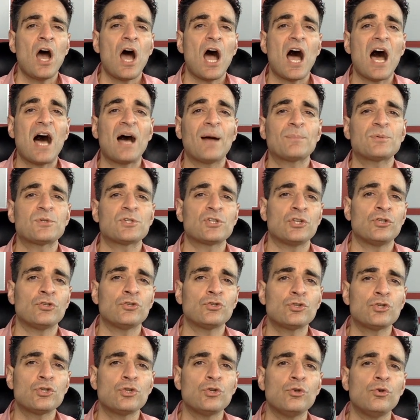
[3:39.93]
option
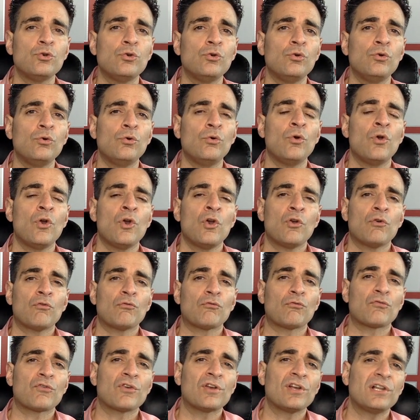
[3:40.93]
to
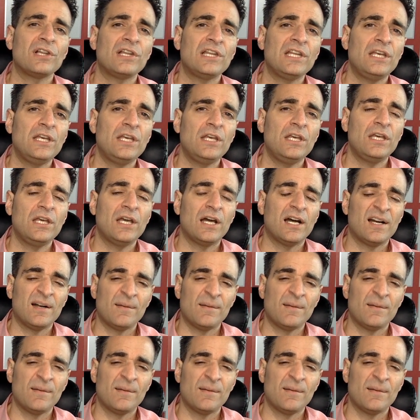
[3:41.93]
really